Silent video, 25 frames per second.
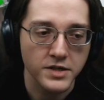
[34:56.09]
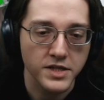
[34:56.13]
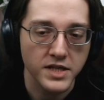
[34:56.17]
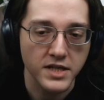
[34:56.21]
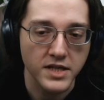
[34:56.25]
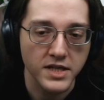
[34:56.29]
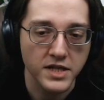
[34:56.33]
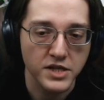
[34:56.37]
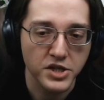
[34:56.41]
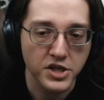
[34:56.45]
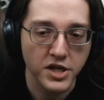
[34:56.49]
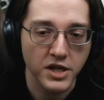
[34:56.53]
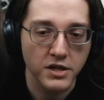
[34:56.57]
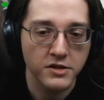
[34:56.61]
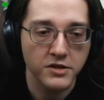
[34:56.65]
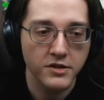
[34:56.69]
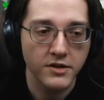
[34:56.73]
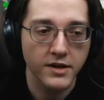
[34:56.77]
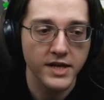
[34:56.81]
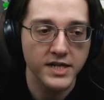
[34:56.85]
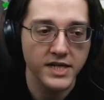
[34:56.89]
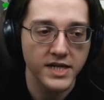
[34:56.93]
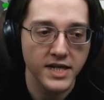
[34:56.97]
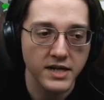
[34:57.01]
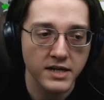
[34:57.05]
See, this
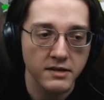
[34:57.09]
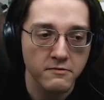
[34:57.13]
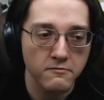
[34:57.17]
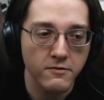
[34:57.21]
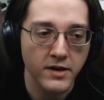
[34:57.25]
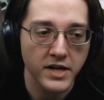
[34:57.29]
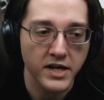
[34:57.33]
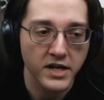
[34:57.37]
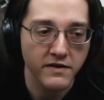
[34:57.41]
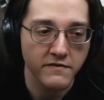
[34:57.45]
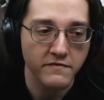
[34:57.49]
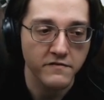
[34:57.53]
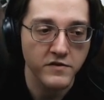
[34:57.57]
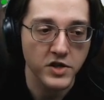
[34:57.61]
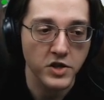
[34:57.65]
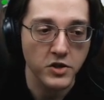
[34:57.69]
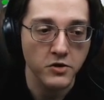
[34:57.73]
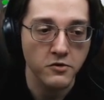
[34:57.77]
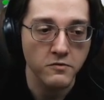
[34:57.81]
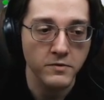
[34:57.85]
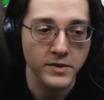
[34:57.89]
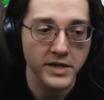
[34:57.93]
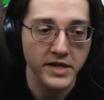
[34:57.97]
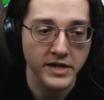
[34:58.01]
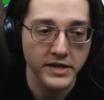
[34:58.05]
shelter has a rank of
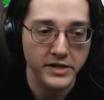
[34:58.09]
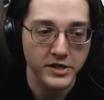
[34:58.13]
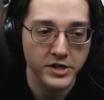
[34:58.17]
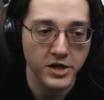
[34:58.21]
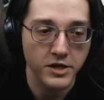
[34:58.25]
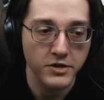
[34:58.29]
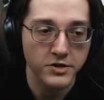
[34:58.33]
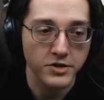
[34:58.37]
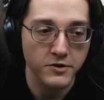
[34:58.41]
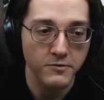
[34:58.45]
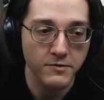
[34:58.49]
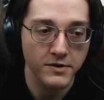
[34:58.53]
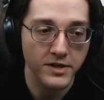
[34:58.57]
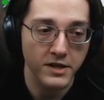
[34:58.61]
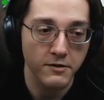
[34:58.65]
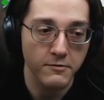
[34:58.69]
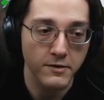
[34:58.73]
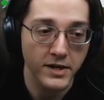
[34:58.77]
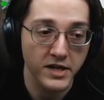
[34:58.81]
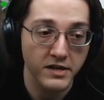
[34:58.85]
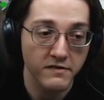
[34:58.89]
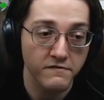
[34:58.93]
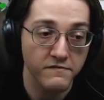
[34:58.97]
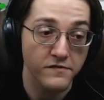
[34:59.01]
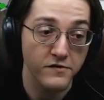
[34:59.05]
two. We need a shelter with a
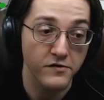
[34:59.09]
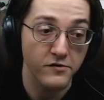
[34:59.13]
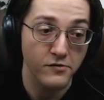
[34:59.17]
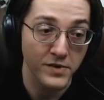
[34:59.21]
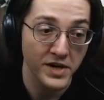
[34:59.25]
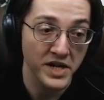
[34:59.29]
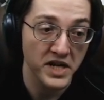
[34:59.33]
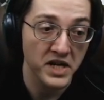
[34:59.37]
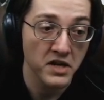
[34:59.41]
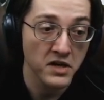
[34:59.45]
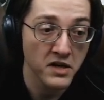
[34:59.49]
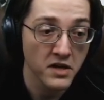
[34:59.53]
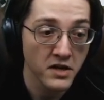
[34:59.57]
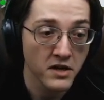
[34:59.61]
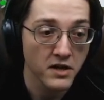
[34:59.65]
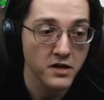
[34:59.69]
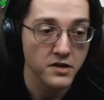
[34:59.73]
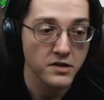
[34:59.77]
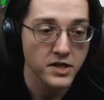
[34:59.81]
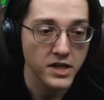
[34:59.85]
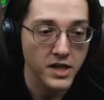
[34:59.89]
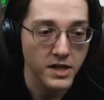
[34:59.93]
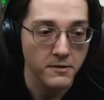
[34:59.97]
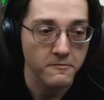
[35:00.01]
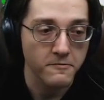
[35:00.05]
rank of three
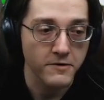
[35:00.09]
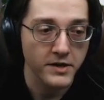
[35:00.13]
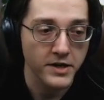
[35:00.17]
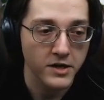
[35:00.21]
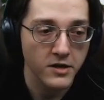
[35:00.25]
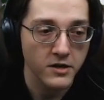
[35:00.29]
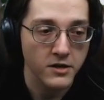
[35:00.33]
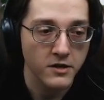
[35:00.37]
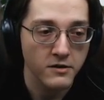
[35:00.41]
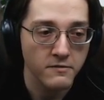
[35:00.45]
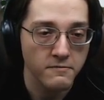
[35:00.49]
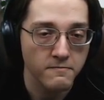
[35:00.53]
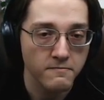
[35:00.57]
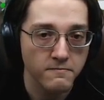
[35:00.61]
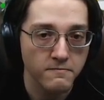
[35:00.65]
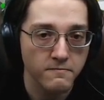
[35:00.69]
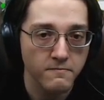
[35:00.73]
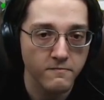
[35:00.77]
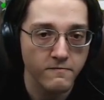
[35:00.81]
to upgrade our